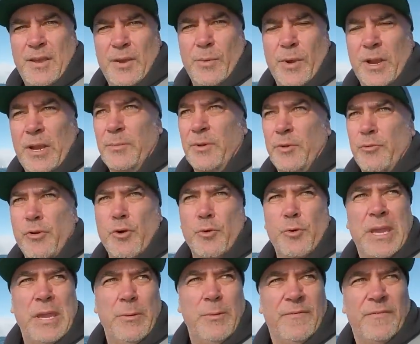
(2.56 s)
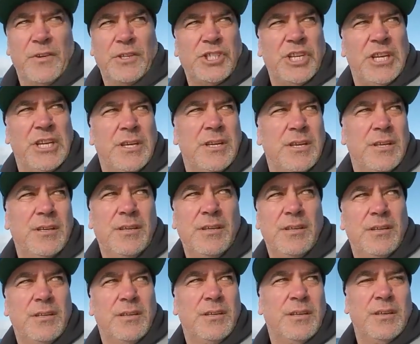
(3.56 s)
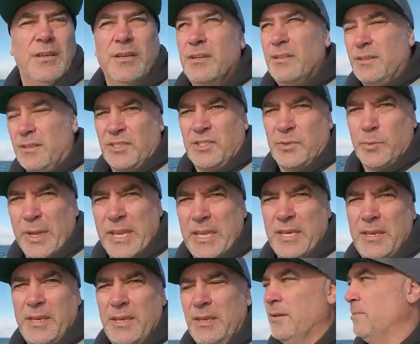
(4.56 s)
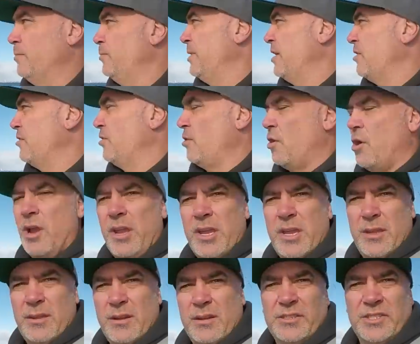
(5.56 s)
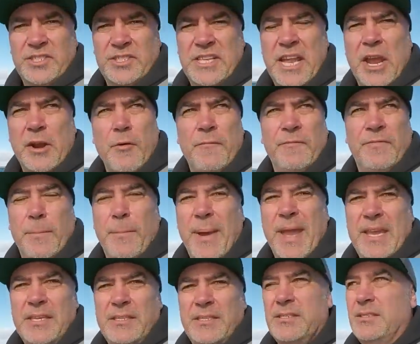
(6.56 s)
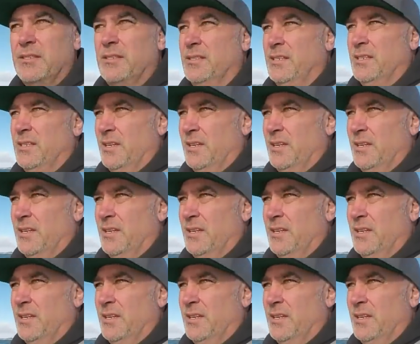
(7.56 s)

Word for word: Welcome to Real Kiwi Fishing. This week, Pierre and I just out off the bays.